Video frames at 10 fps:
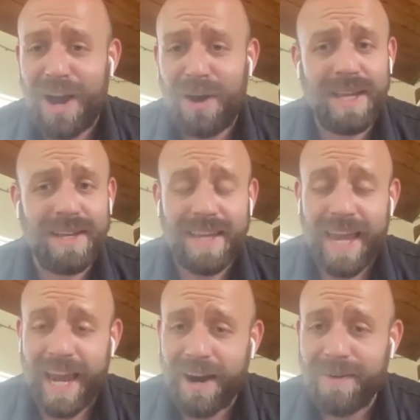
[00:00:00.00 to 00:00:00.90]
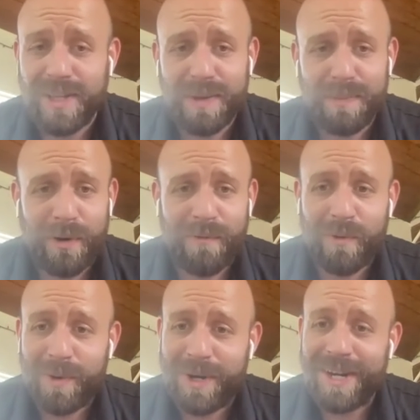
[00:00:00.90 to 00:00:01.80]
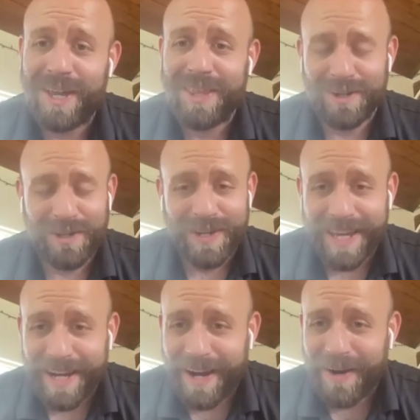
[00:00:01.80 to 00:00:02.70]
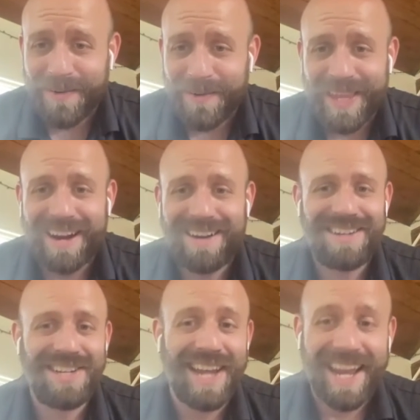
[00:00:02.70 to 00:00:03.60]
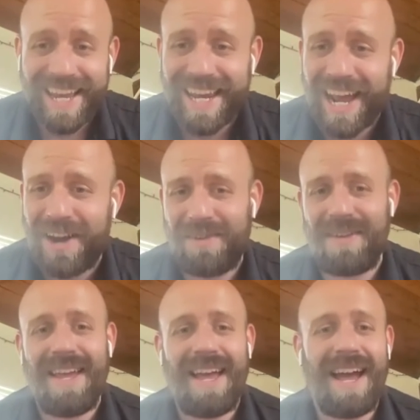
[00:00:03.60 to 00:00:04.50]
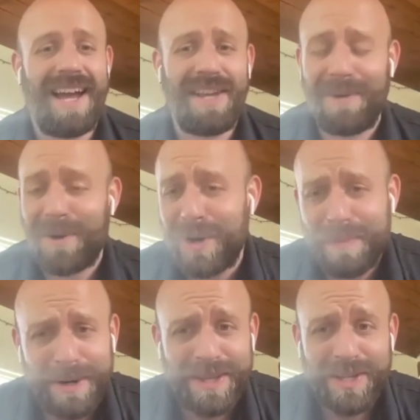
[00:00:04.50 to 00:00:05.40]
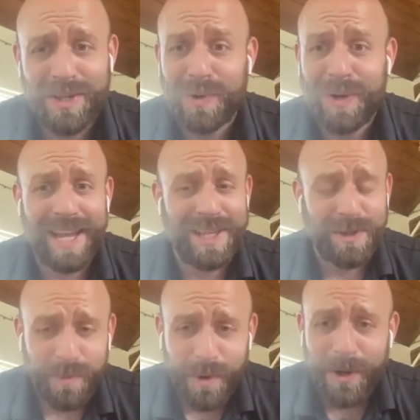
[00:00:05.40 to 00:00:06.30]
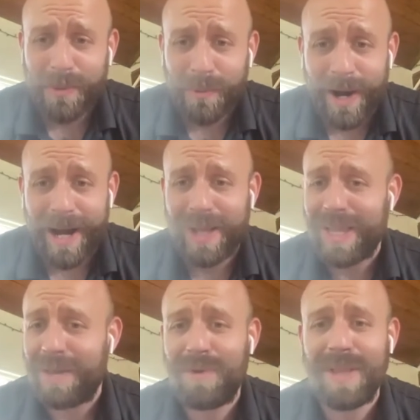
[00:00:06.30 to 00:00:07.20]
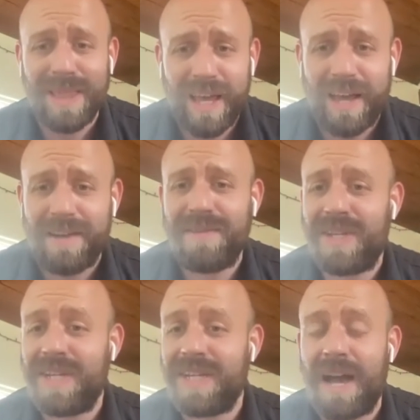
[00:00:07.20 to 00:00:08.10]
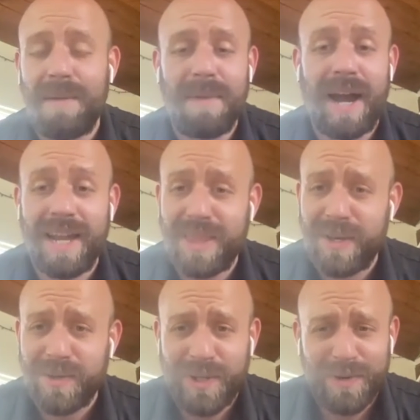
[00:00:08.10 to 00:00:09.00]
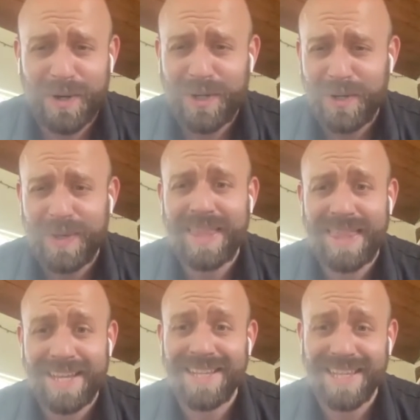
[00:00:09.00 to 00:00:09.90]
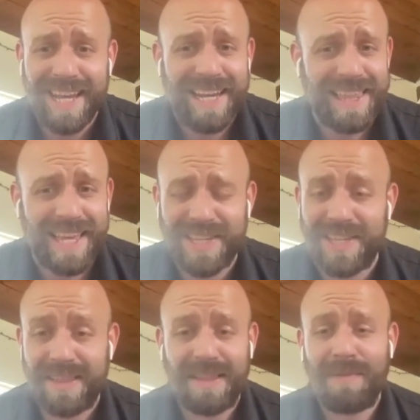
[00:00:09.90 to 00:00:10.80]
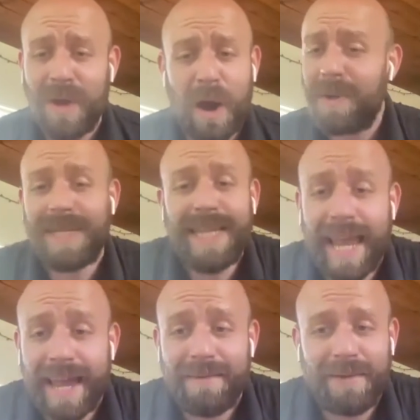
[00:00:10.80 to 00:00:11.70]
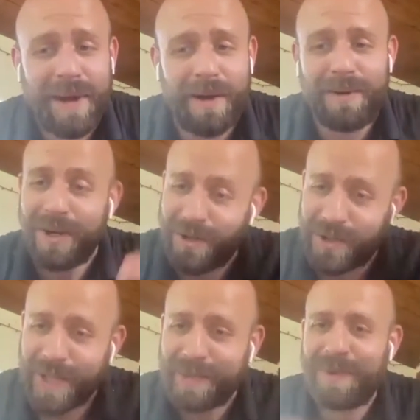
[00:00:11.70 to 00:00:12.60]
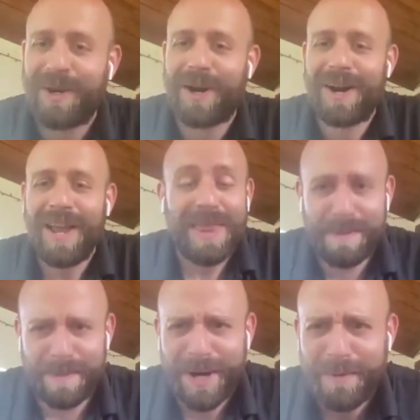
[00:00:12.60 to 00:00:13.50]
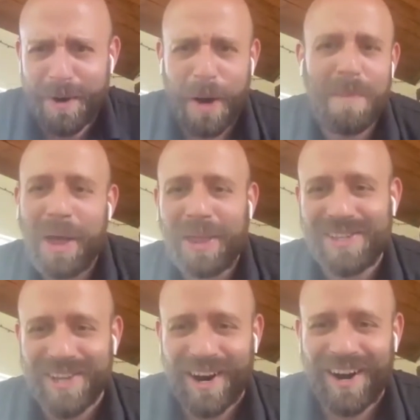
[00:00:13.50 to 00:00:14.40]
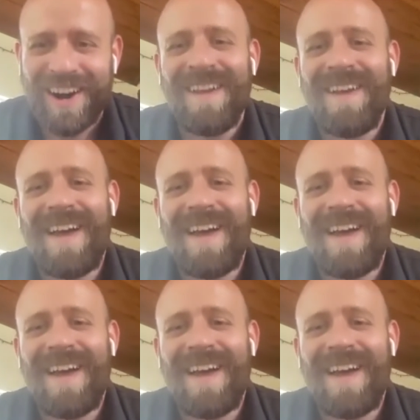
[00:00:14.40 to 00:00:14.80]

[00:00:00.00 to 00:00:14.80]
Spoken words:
how we care and support for one another. So get on over there, check it out. You've heard a bit of the story. It's worthwhile, and we love to come behind those who are doing things like this. And we always say it. So let's put the money where our mouths are.